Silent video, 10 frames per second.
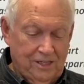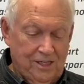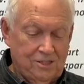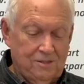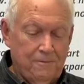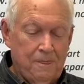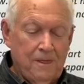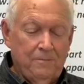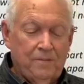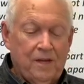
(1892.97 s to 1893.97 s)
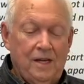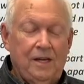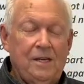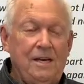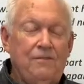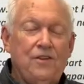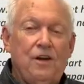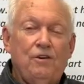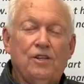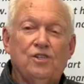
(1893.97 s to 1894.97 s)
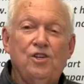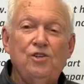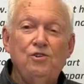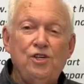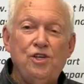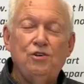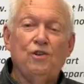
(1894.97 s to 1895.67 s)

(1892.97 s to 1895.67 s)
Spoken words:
It's even though there's a new you,